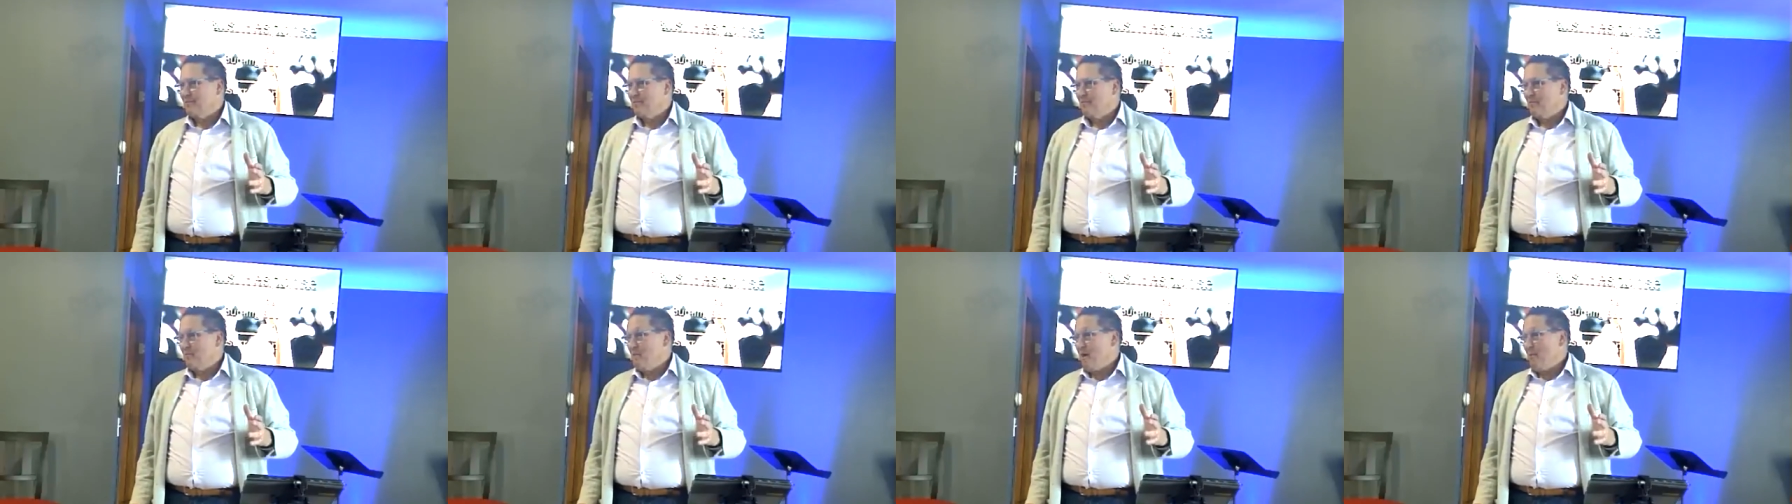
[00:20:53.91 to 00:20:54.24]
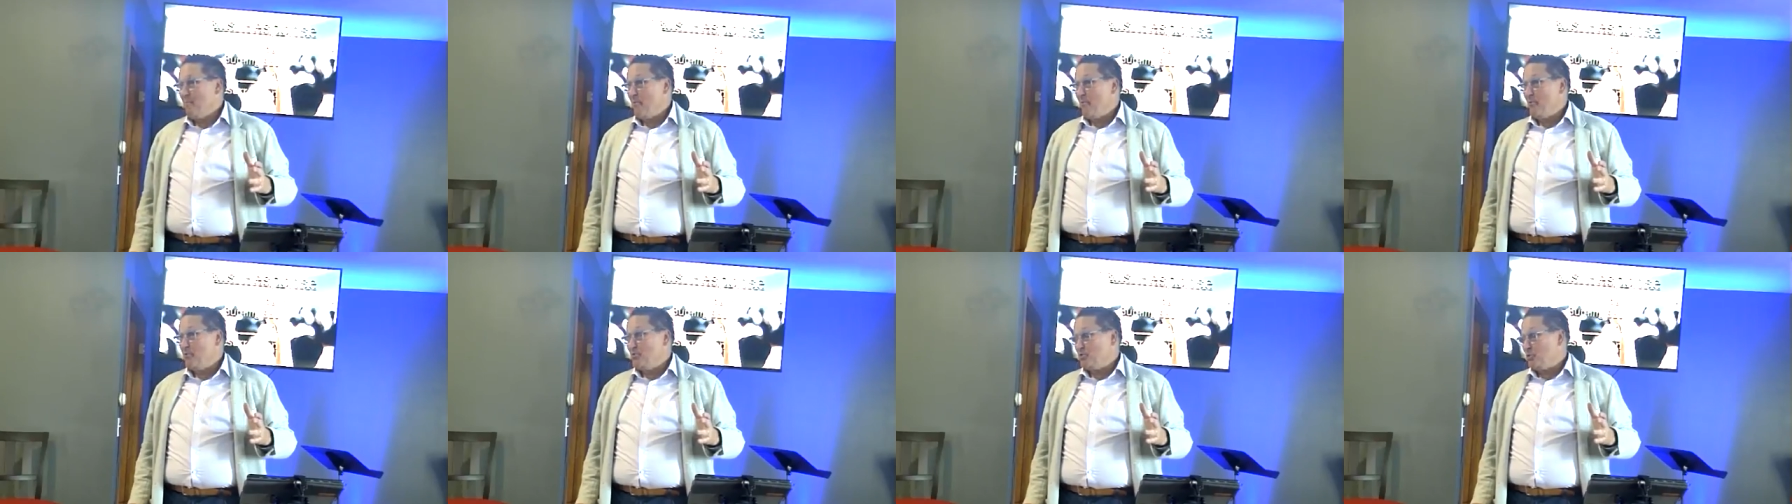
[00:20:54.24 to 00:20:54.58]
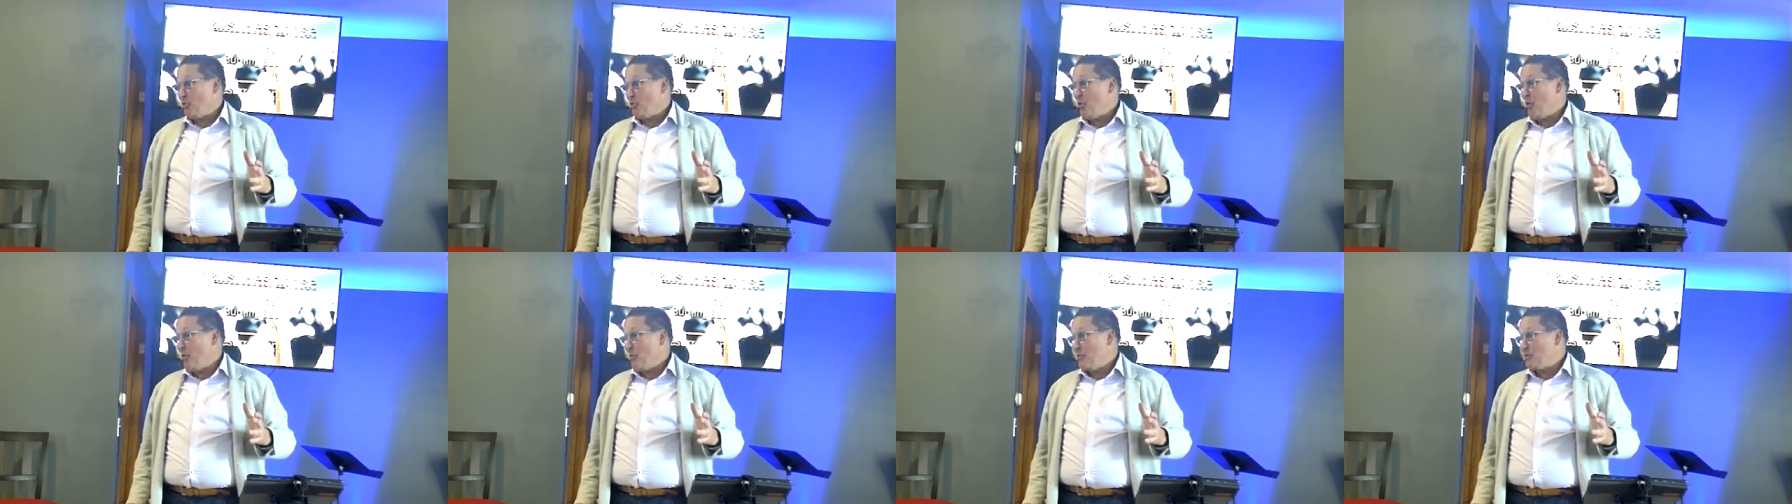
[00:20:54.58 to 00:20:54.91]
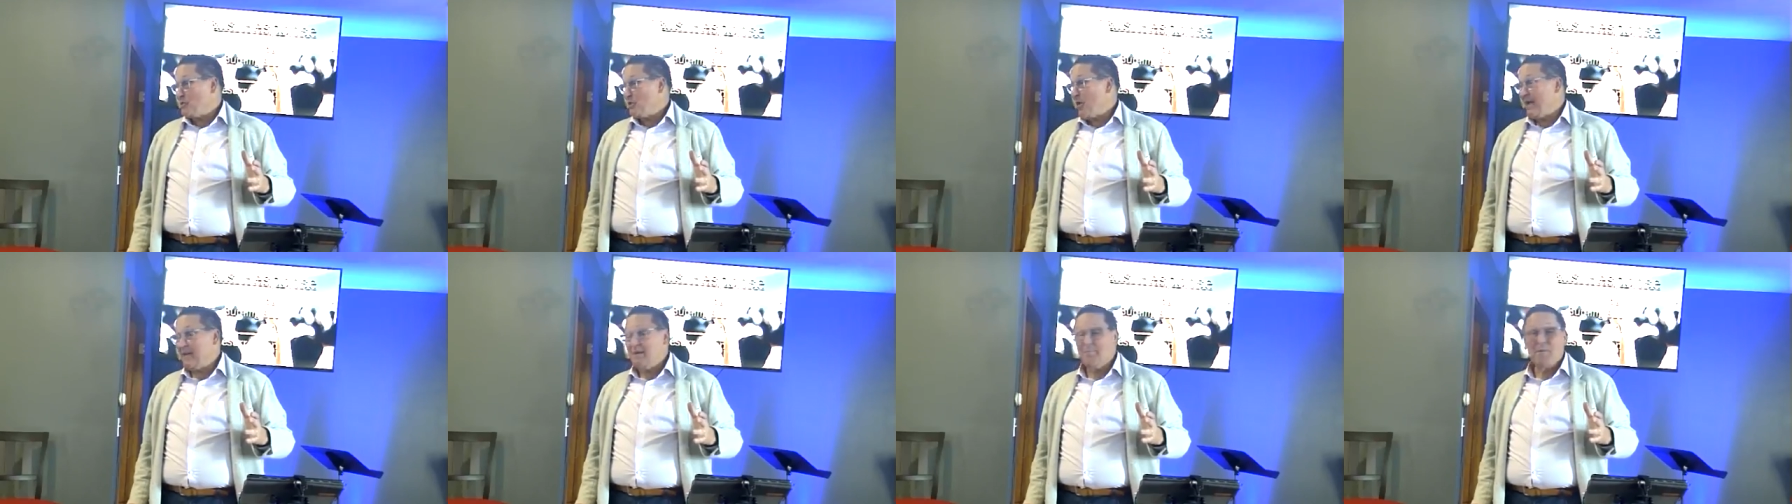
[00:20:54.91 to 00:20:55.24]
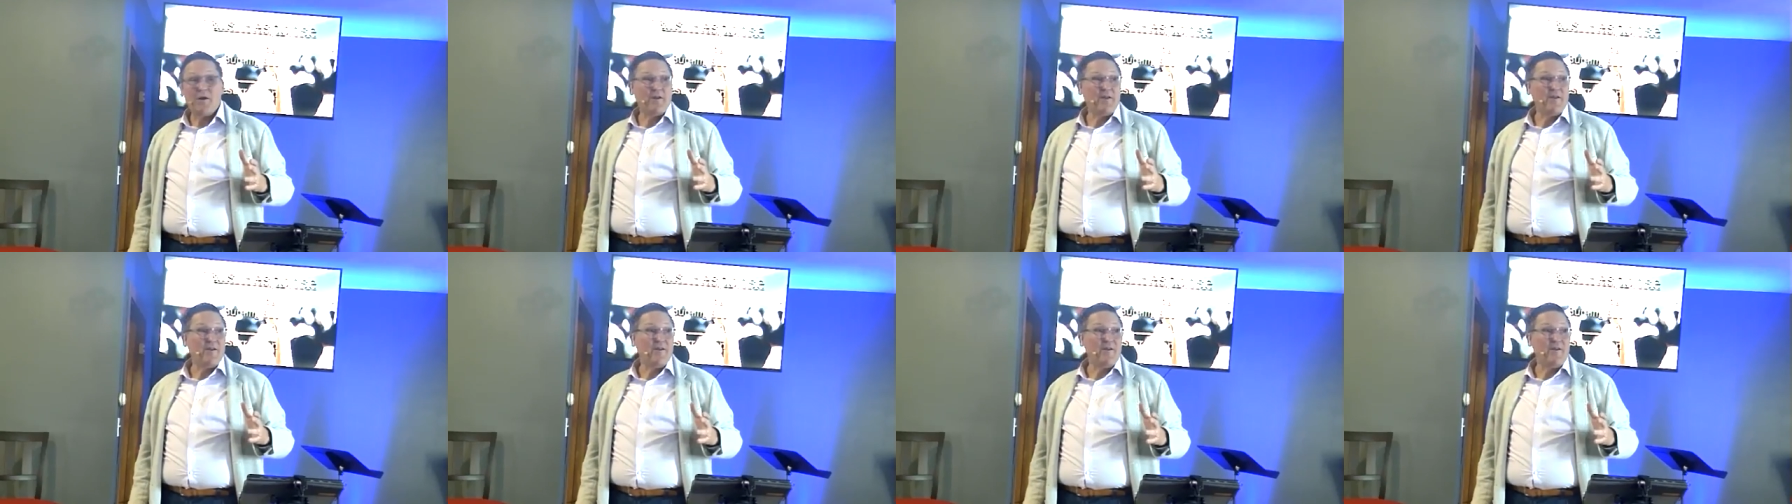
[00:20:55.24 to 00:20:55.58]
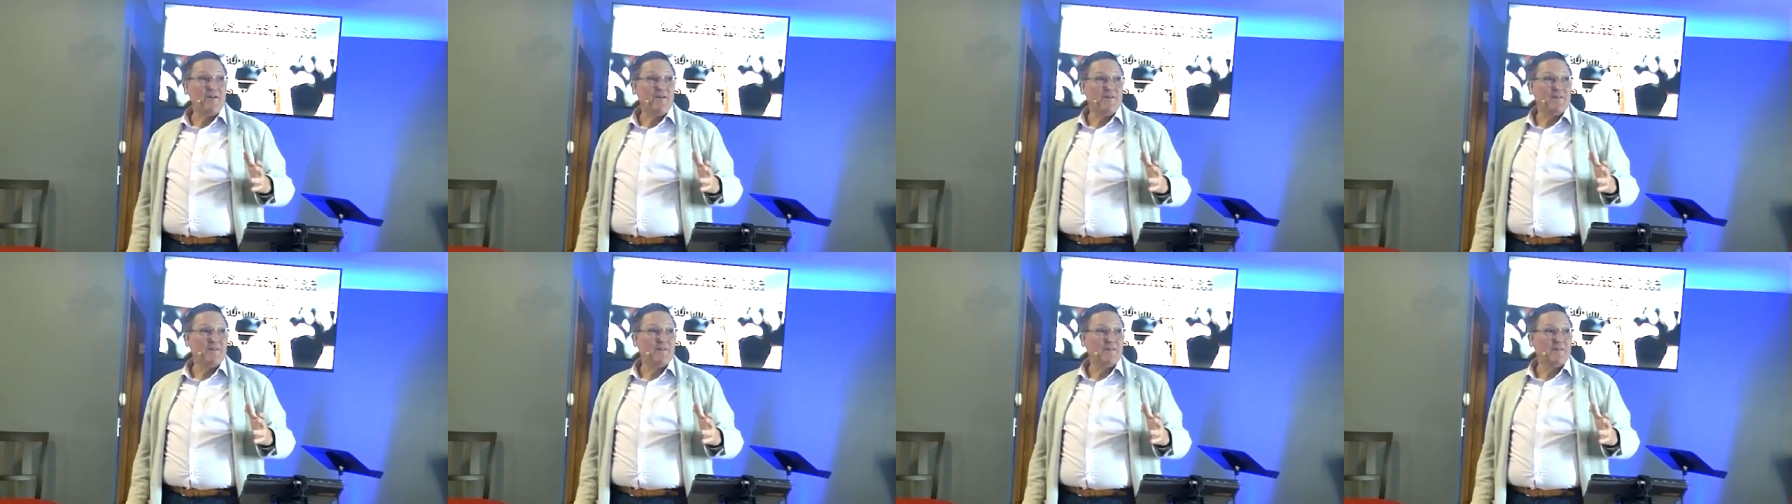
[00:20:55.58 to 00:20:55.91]
Remember the story we're talking about
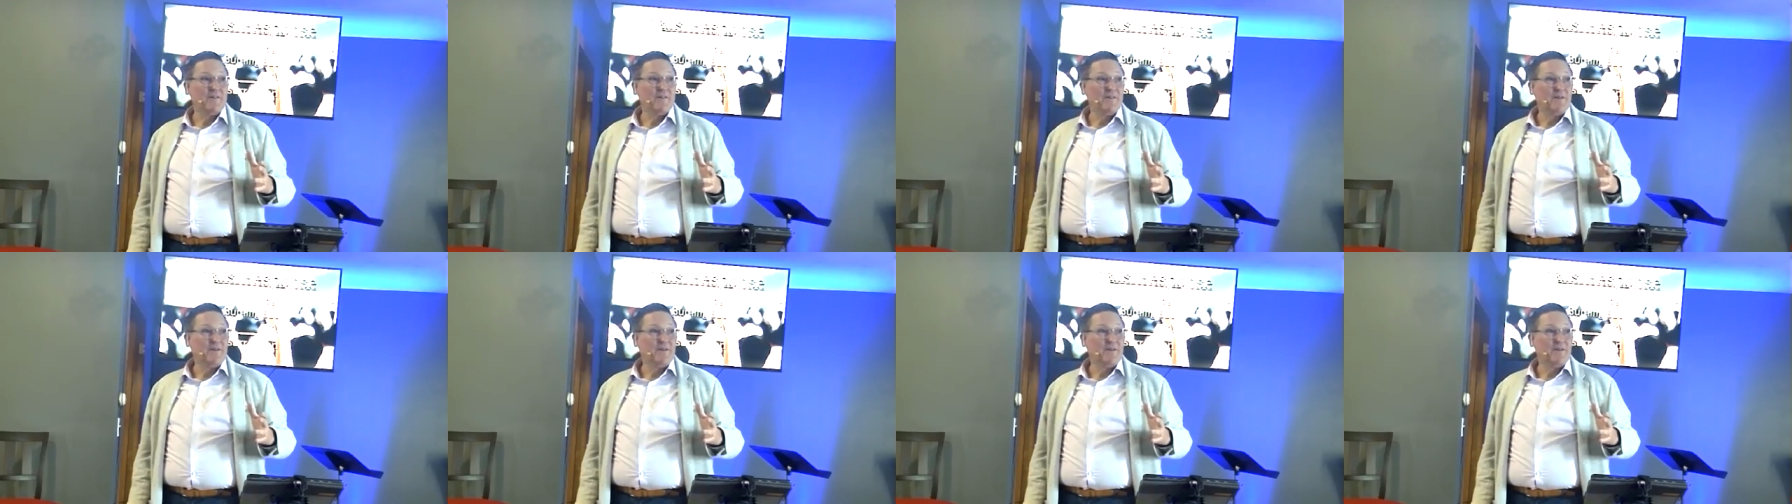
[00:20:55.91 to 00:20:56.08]
here?